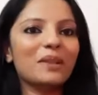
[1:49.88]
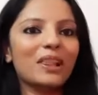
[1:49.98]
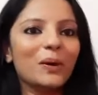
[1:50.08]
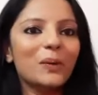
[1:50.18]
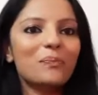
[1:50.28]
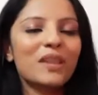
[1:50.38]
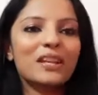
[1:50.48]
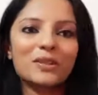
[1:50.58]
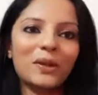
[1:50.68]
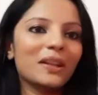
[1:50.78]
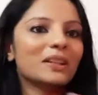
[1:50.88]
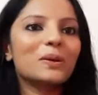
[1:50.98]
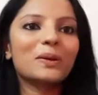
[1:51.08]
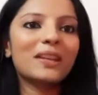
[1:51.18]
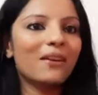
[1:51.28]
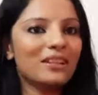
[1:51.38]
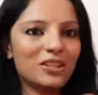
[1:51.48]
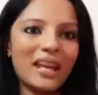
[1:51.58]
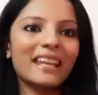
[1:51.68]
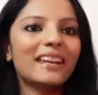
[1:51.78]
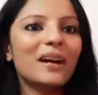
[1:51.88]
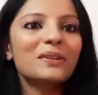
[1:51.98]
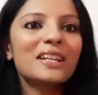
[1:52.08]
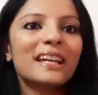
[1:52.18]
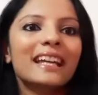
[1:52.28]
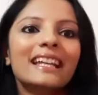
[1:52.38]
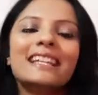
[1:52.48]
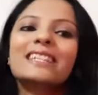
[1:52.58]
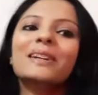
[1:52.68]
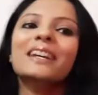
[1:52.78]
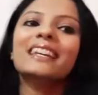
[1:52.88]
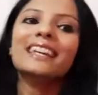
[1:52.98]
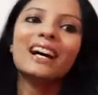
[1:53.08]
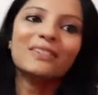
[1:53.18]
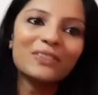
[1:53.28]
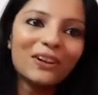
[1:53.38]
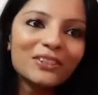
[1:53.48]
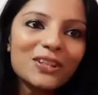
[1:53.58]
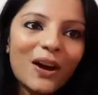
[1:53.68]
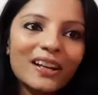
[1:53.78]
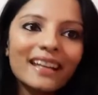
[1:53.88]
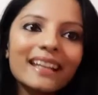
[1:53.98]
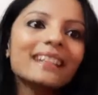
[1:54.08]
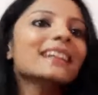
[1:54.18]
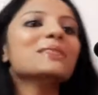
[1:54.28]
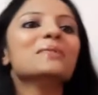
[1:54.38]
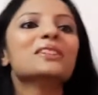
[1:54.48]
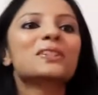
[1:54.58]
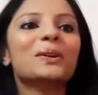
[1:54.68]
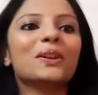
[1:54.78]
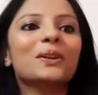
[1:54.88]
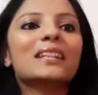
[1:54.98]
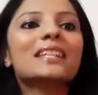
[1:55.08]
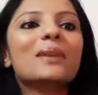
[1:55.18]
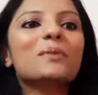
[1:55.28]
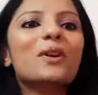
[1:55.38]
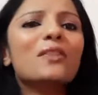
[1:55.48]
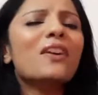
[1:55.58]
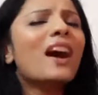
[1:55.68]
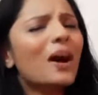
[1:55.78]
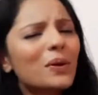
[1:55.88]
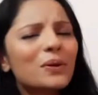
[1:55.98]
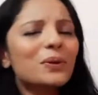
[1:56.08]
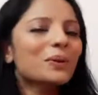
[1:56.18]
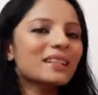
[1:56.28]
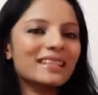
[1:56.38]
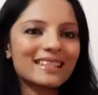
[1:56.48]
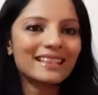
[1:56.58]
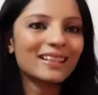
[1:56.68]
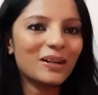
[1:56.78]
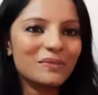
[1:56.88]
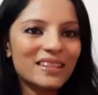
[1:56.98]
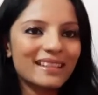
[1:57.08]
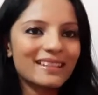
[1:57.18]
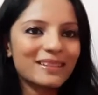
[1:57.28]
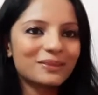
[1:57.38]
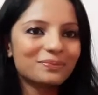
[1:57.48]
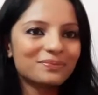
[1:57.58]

below. So you can go there and check it out. So enough of talking, let me show you a demo of how cool InstaThumbs is.